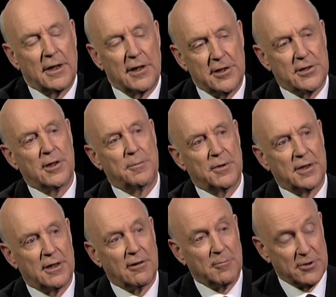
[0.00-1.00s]
I just stop you
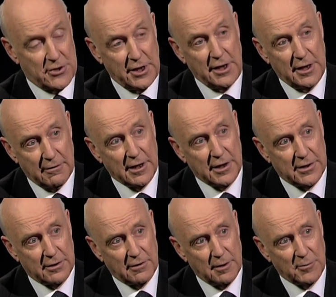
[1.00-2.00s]
there? I'm a senior
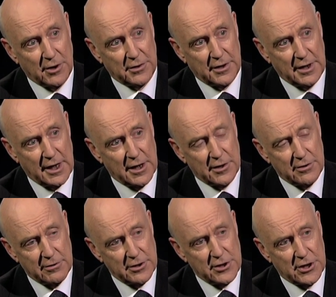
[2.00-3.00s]
editor. I'm not the
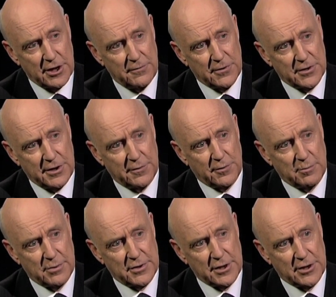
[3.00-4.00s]
editor-in-chief. It's a different
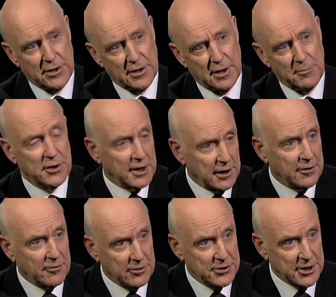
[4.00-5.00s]
position. I'm not the
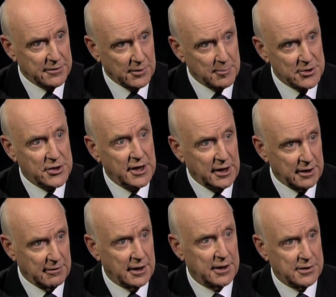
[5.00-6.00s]
editor-in-chief. I'm a senior
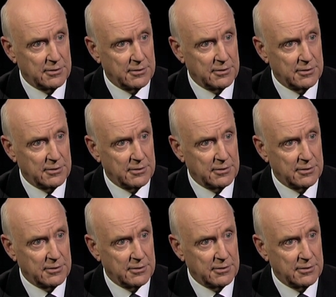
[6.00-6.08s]
editor.